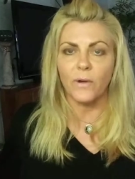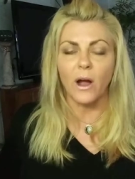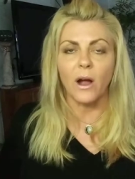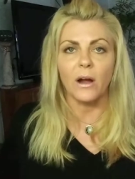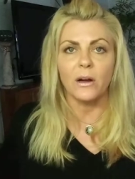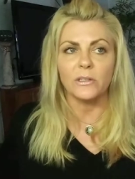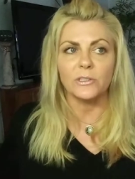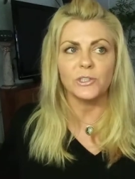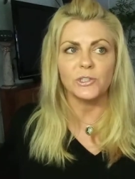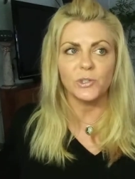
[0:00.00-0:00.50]

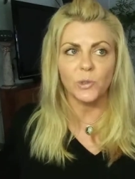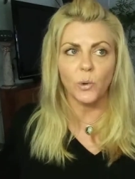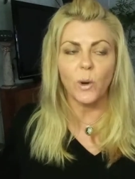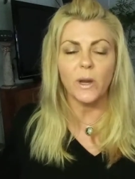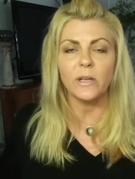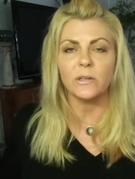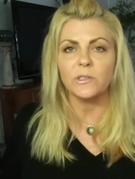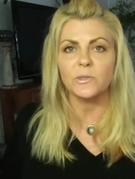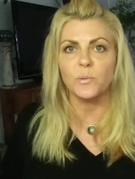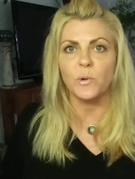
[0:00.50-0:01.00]
our
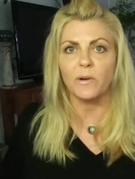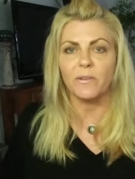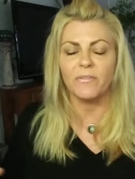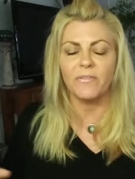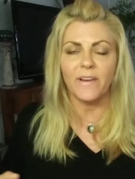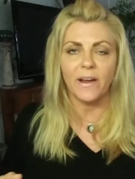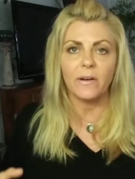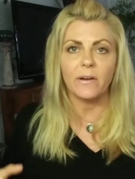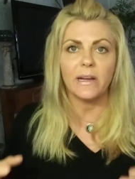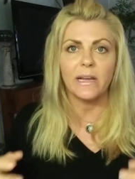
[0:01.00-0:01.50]
soils were
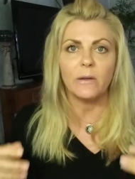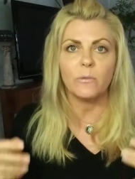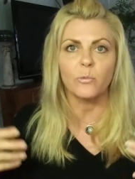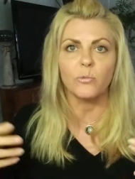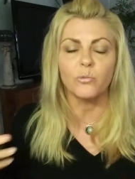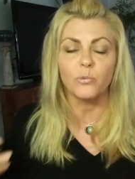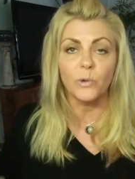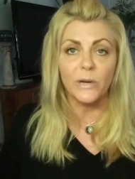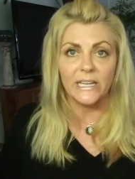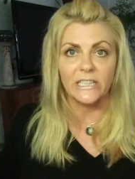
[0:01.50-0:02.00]
very
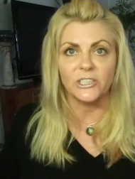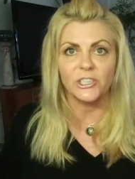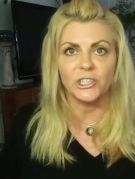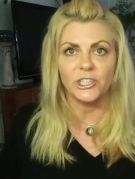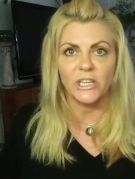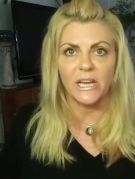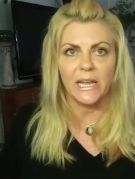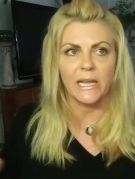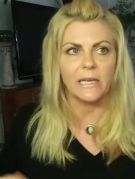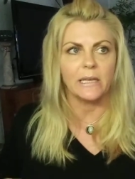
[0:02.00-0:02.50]

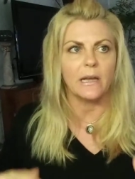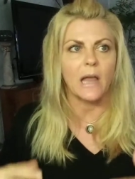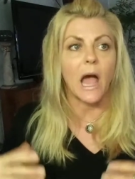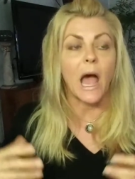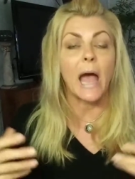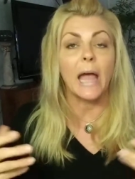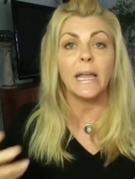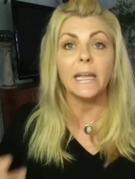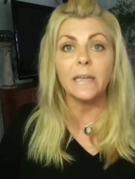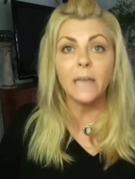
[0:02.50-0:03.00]
rich in
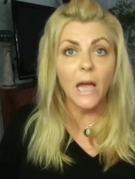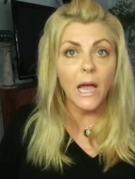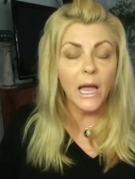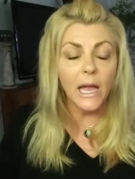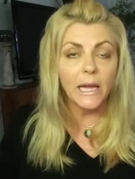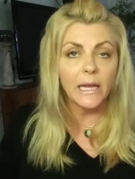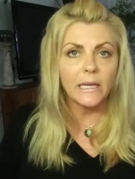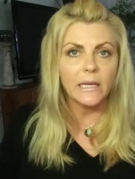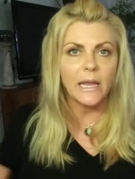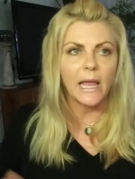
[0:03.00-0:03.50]

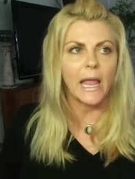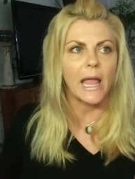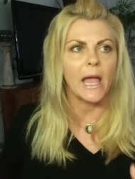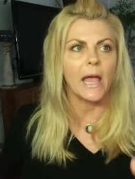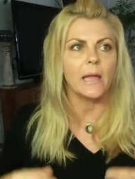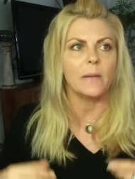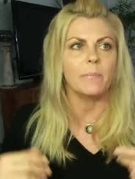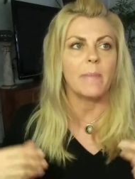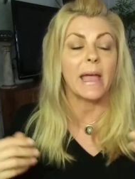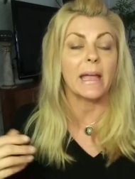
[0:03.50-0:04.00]
iodine
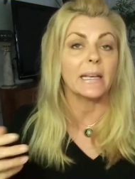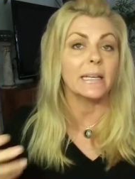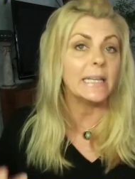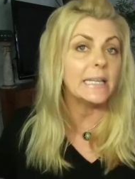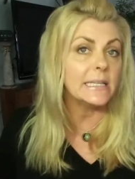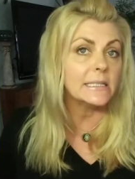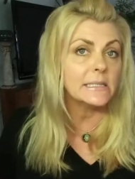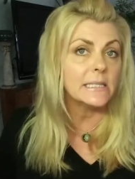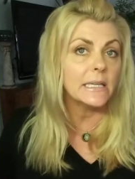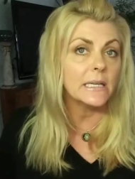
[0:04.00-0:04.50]
and
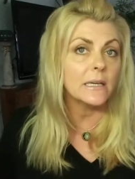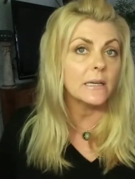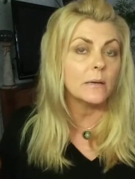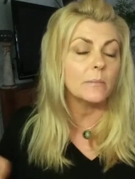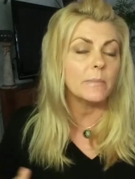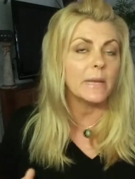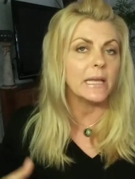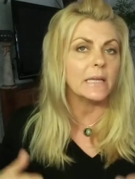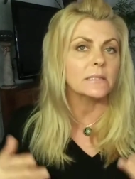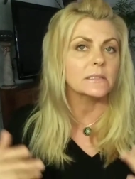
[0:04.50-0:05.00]

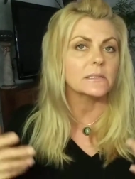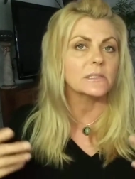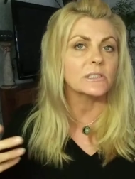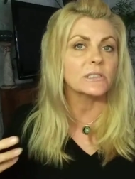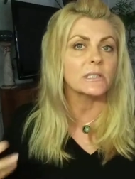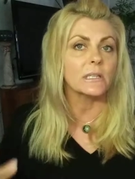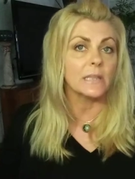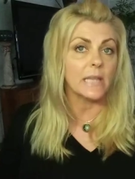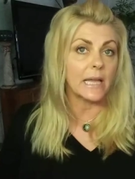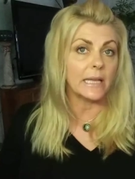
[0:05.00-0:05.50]
magnesium and
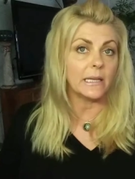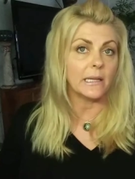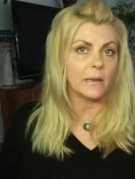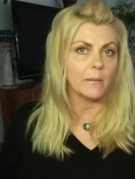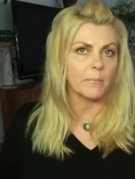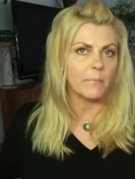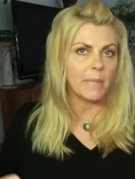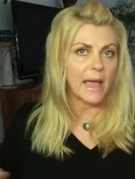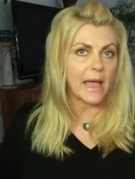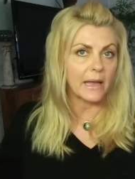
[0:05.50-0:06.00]

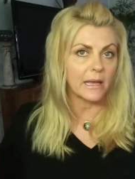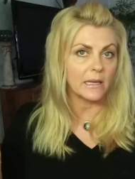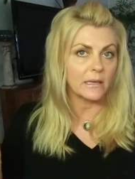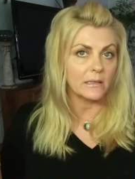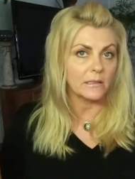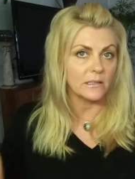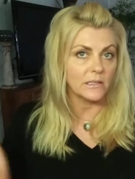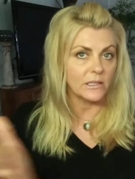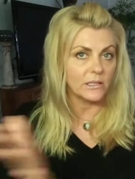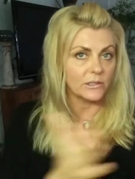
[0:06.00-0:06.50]
selenium
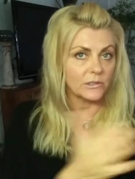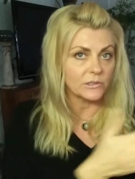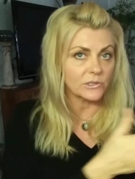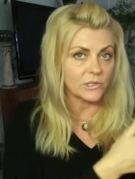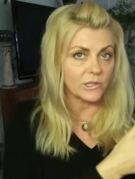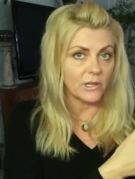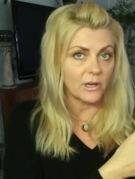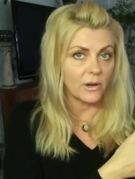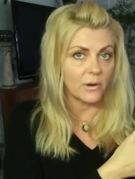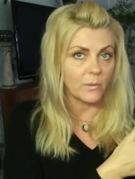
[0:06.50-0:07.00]
back
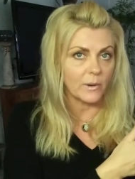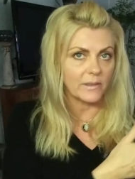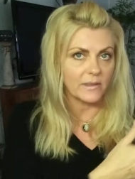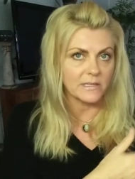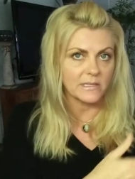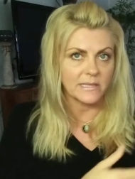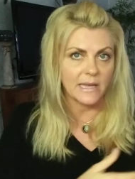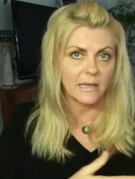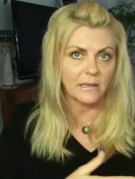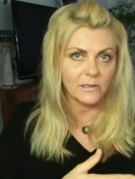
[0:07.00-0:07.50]
years ago when
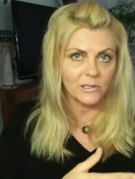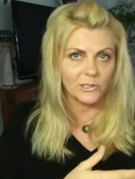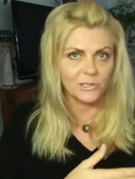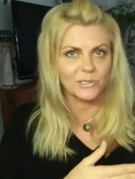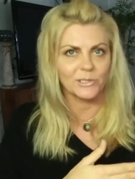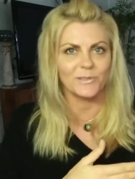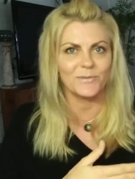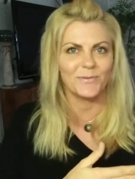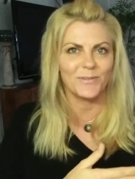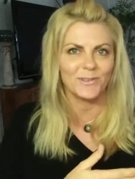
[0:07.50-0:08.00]
the
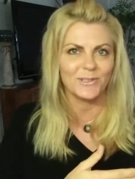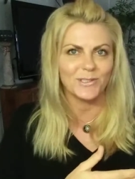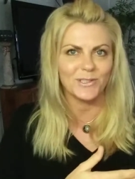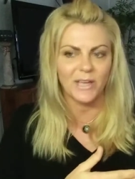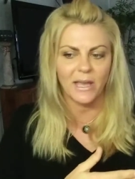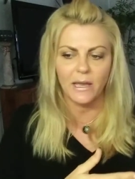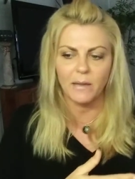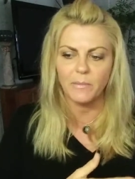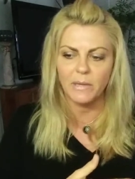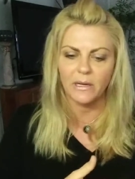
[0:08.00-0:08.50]
settlers first
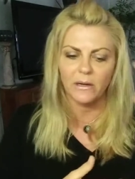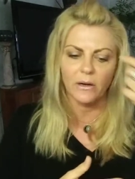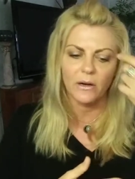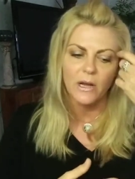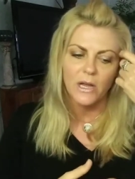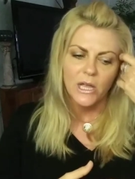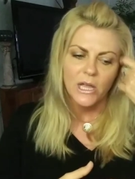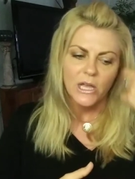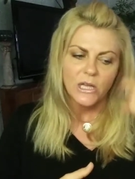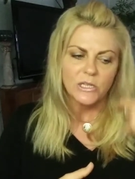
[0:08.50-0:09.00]
came here.
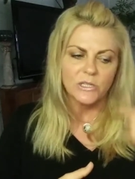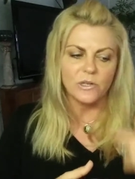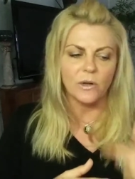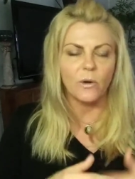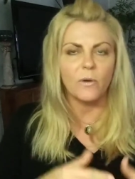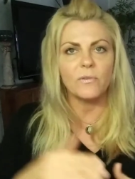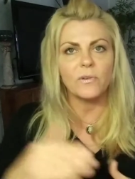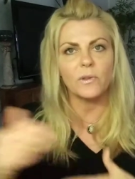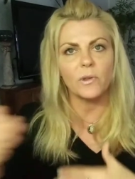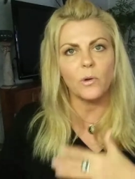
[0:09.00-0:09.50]

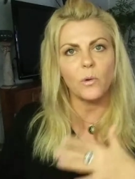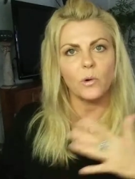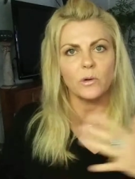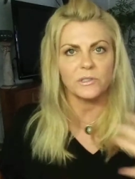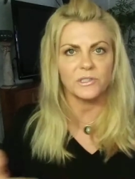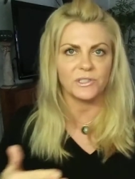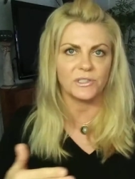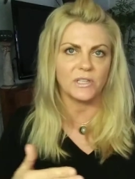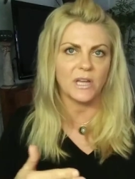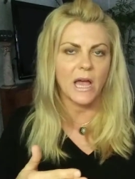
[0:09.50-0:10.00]
So over the
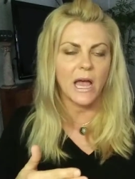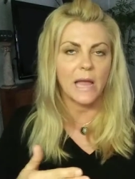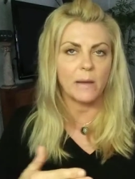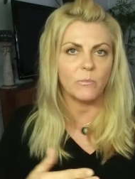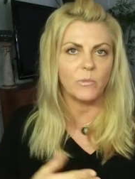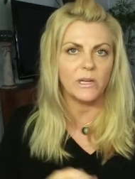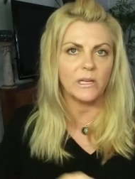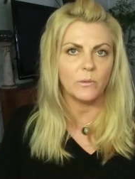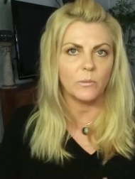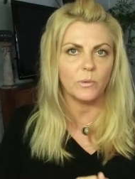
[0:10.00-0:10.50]
course of
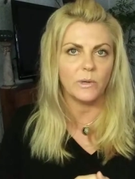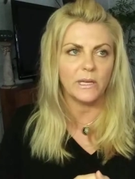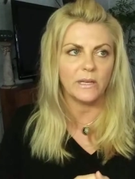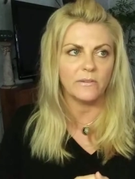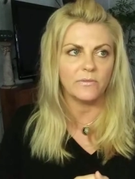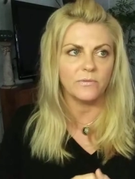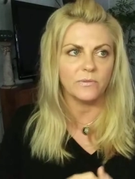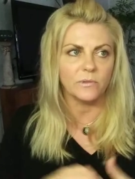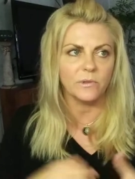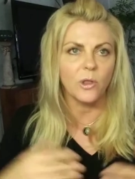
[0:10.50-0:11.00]
time, we,
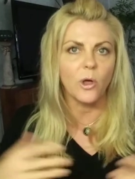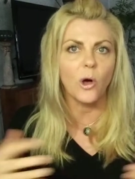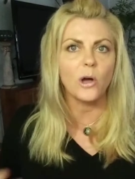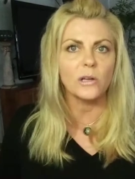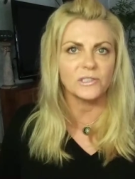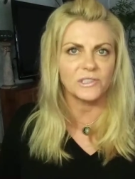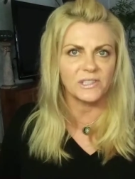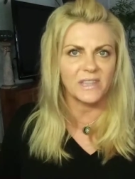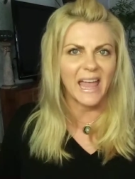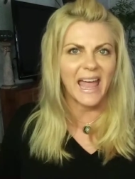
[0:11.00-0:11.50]
we've
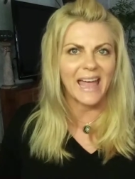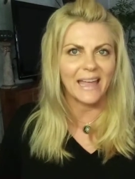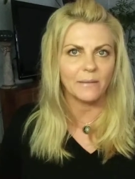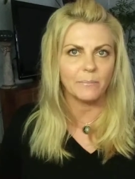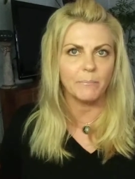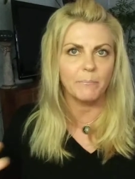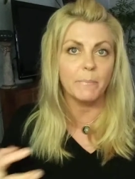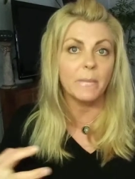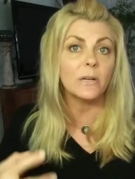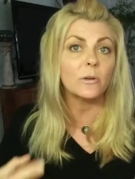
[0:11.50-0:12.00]
lost that
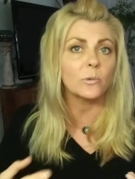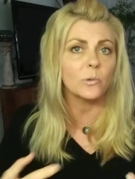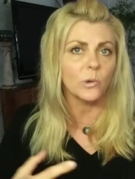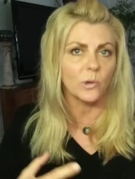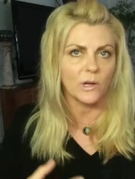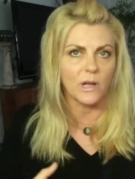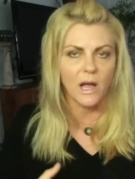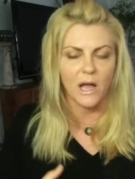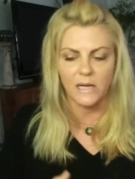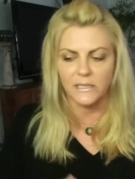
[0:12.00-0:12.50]

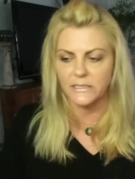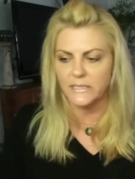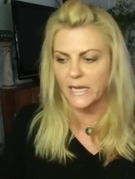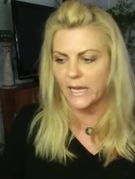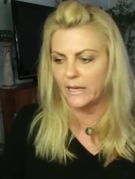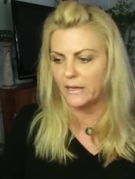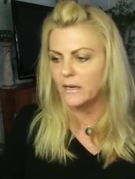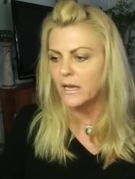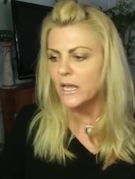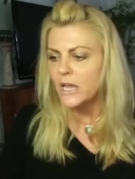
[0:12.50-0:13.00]
mineral
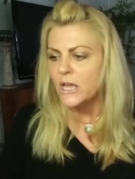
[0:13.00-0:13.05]
content.